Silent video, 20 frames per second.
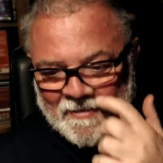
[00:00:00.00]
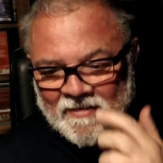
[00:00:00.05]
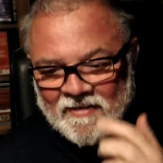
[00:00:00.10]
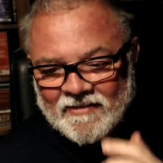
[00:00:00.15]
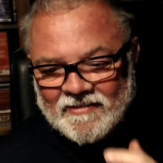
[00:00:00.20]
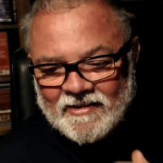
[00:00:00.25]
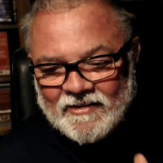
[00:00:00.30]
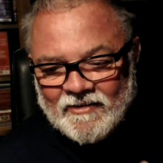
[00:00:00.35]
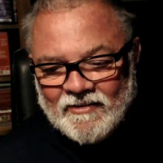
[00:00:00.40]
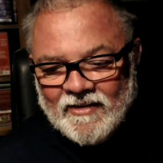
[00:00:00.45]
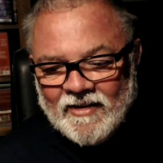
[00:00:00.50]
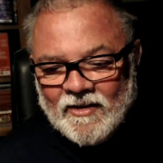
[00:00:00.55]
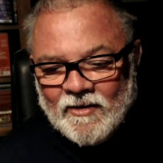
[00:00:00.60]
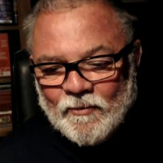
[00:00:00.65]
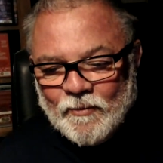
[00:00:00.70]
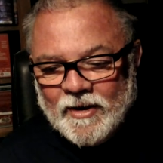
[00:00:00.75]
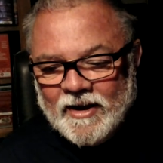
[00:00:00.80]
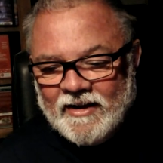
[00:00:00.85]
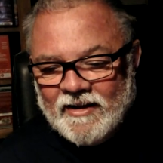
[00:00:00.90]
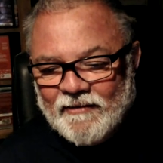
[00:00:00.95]
So
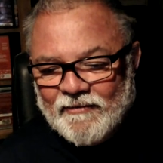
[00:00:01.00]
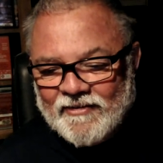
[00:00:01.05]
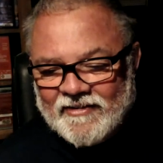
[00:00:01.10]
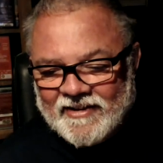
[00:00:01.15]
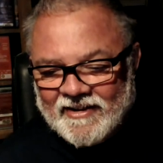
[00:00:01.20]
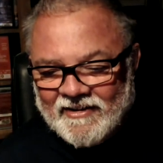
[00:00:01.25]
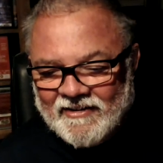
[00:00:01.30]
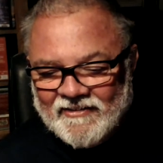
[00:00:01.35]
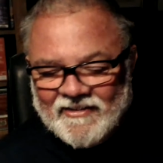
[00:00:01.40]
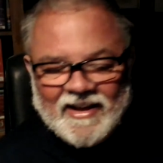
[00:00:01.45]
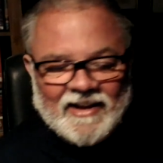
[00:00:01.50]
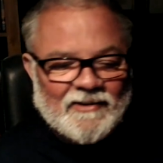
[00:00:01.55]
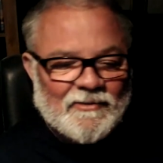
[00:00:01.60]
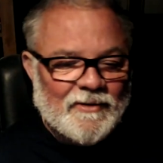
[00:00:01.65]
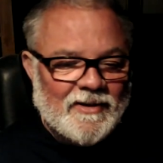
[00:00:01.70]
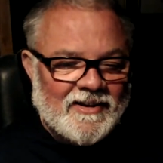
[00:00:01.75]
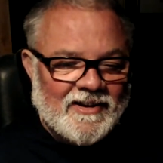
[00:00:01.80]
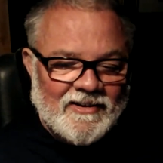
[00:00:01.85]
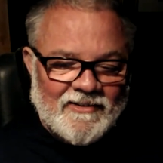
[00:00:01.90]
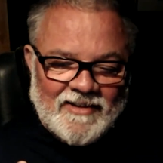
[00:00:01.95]
we love Sol. Yes,
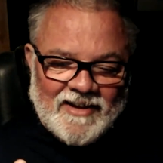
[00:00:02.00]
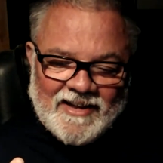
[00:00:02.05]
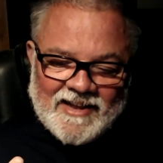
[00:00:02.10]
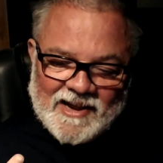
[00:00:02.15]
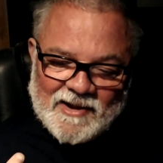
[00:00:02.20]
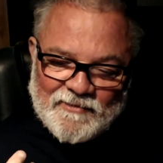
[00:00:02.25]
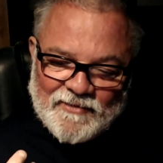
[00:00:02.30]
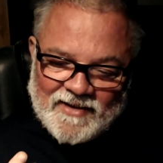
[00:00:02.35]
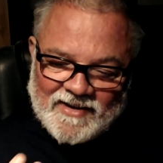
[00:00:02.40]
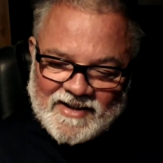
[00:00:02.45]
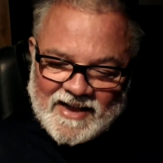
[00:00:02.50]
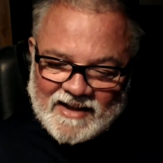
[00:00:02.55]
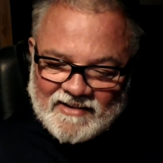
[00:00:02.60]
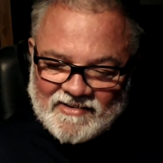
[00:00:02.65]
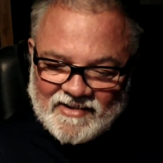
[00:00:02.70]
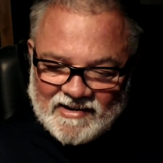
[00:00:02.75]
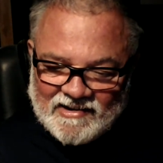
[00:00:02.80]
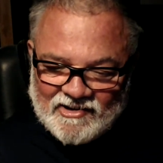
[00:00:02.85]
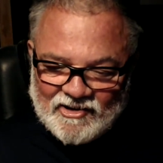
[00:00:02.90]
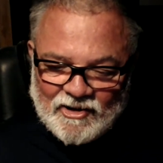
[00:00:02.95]
we do. He did a
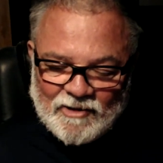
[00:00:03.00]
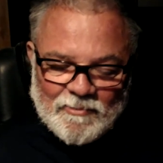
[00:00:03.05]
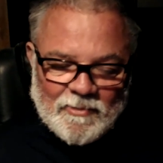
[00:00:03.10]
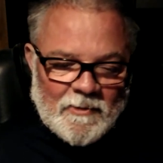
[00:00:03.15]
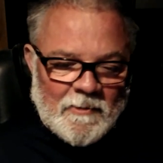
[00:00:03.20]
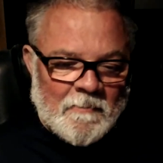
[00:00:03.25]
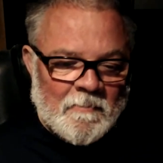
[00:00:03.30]
fantastic job.